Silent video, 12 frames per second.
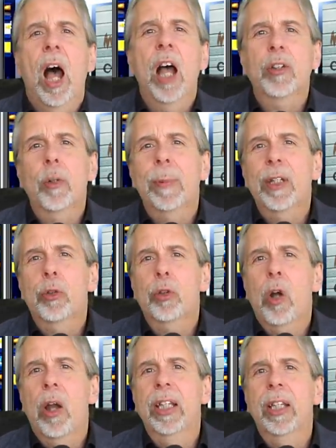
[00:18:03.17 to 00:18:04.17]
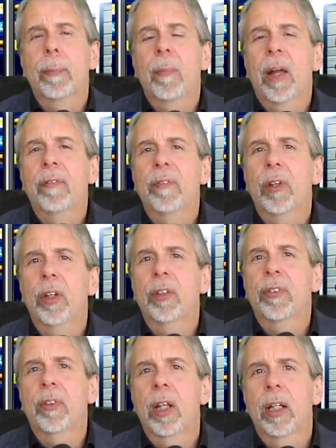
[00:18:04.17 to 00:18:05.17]
I shall be trying my
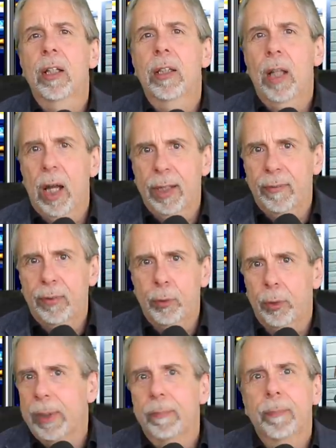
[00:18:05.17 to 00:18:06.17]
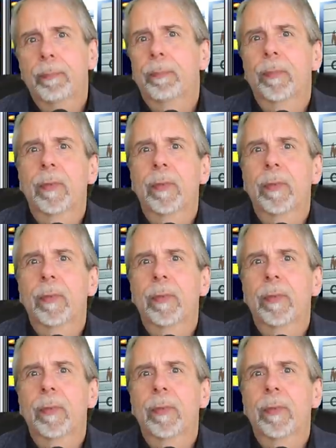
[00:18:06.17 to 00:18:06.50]
first live stream.